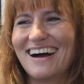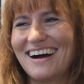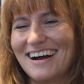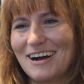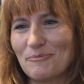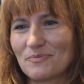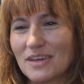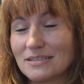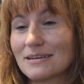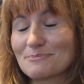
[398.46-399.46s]
Um,
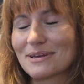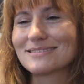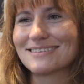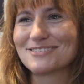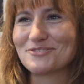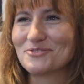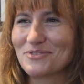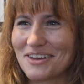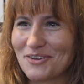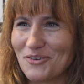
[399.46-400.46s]
it does make sense to do
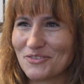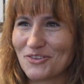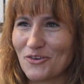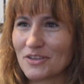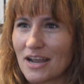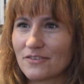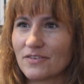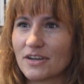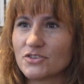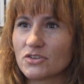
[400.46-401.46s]
that on, on the non
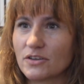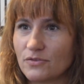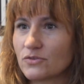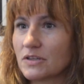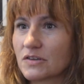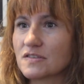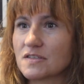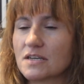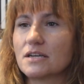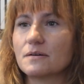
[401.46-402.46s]
financial if you really
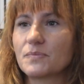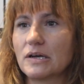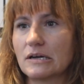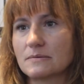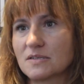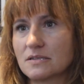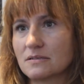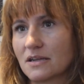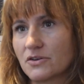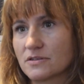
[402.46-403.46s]
consider um,
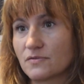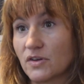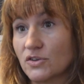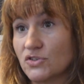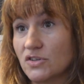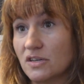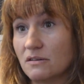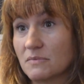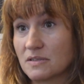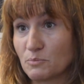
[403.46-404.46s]
certain areas of
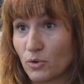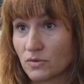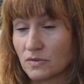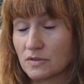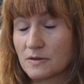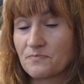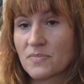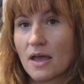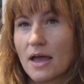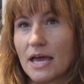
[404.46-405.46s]
ESG as important.
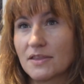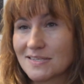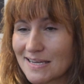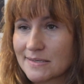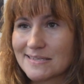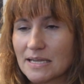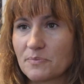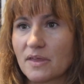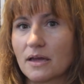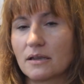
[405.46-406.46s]
And the second
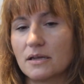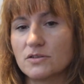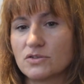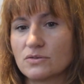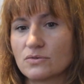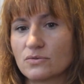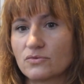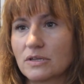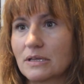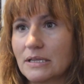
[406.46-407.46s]
step then is to
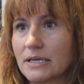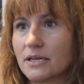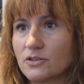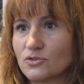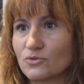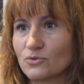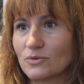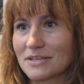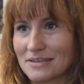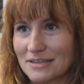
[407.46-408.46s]
really link it
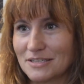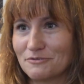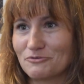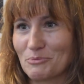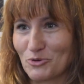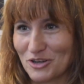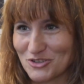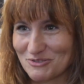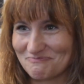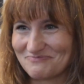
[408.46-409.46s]
to executive
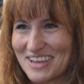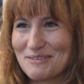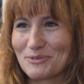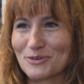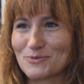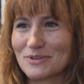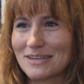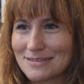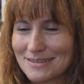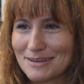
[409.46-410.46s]
remuneration, because what
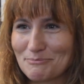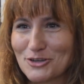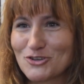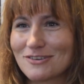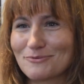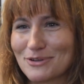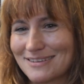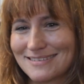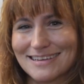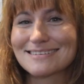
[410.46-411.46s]
doesn't get measured and what
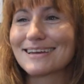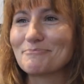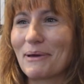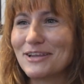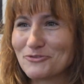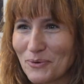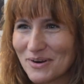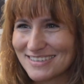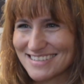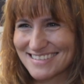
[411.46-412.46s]
doesn't get paid
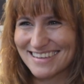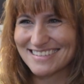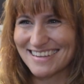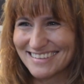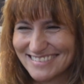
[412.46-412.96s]
for doesn't get done.